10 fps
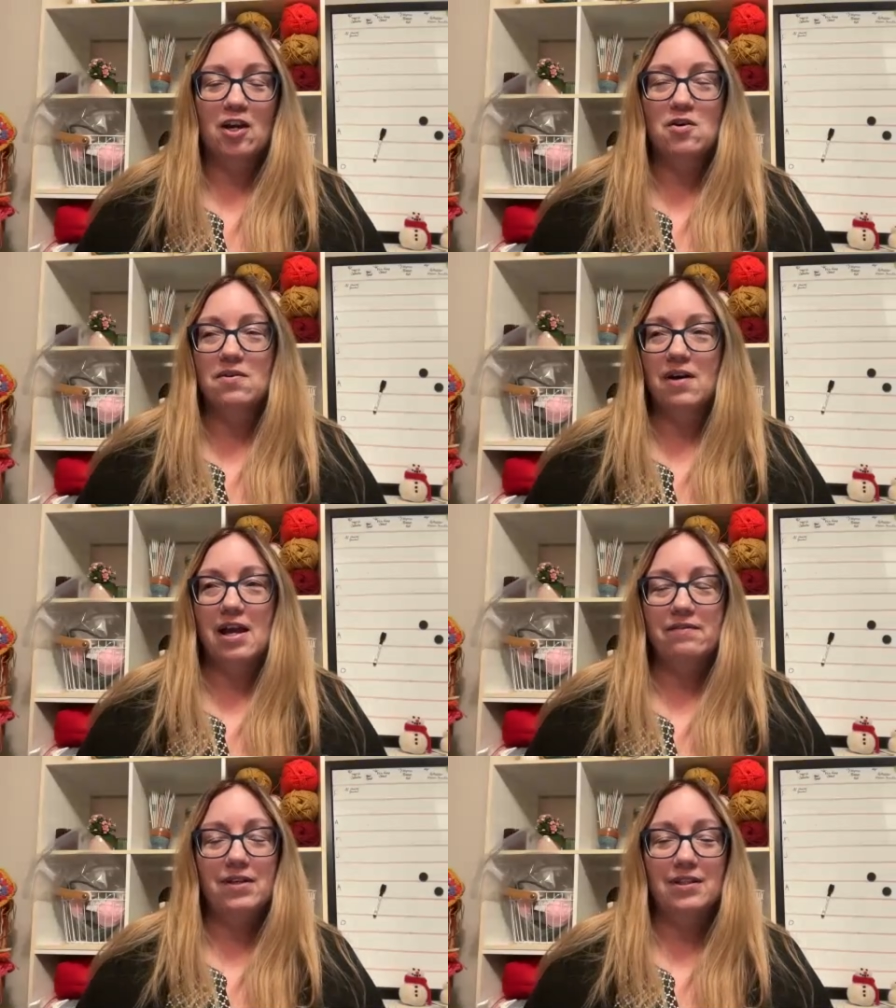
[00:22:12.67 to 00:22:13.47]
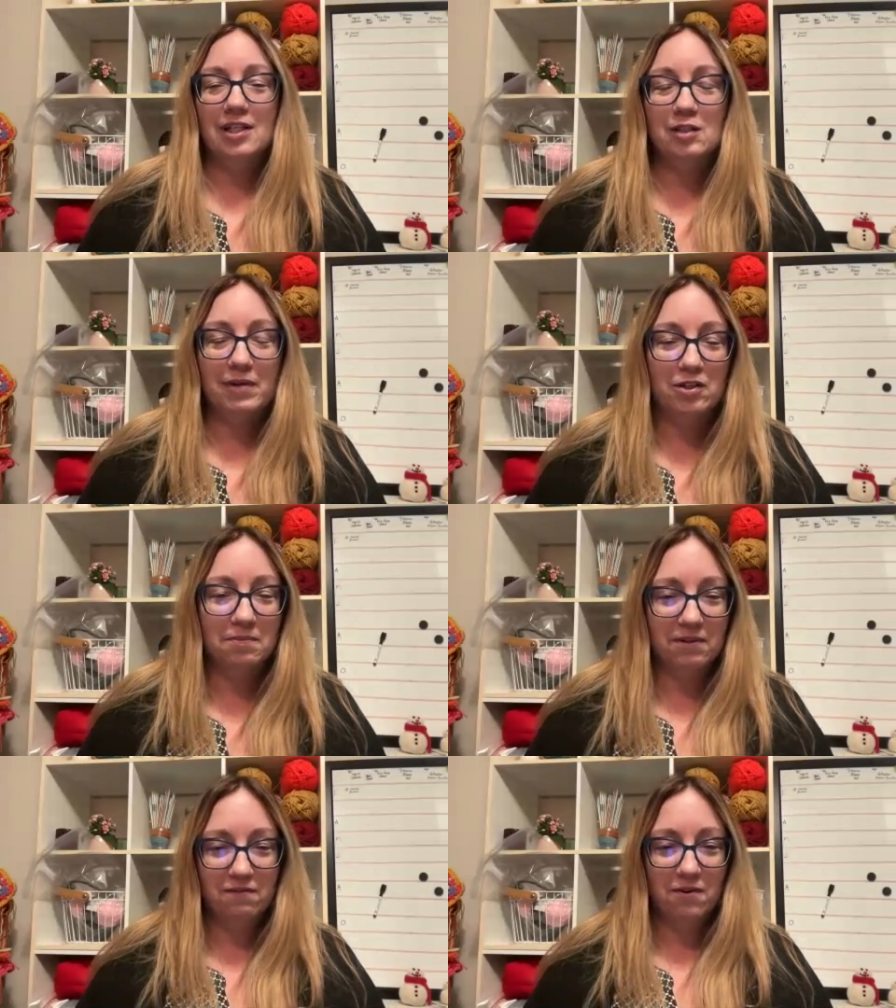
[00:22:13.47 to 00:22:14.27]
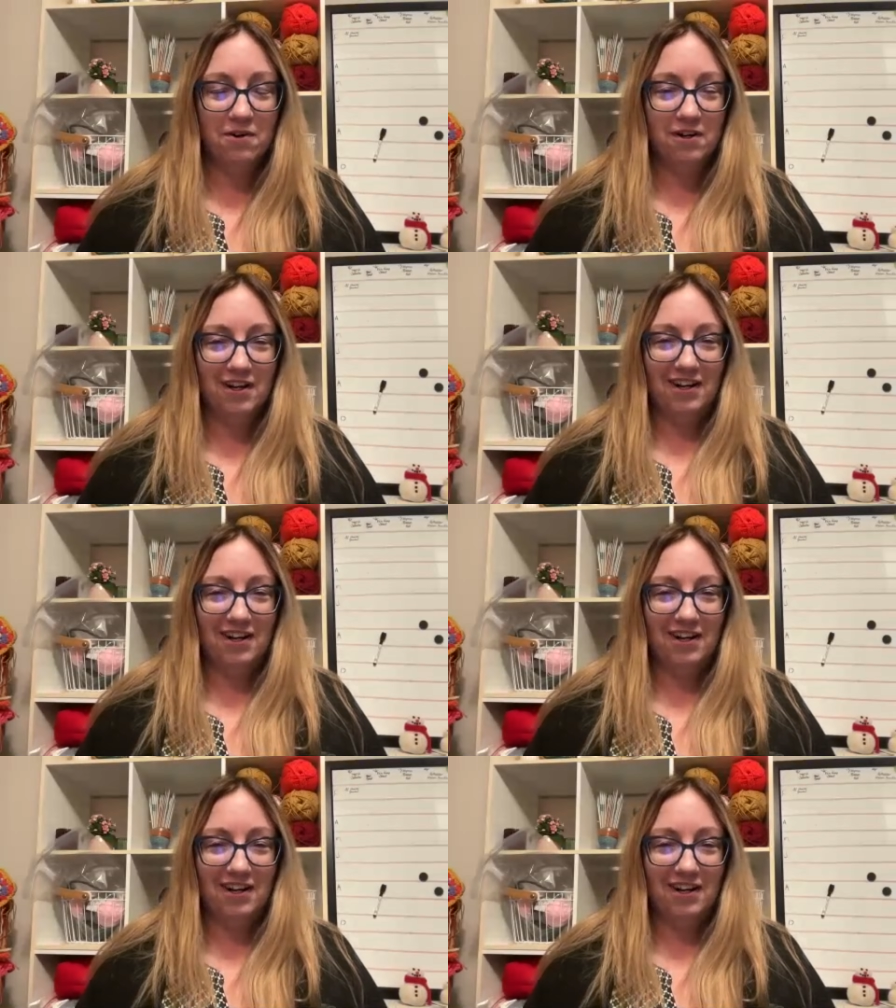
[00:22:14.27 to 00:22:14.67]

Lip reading: "Oh, I've knit this sweater before.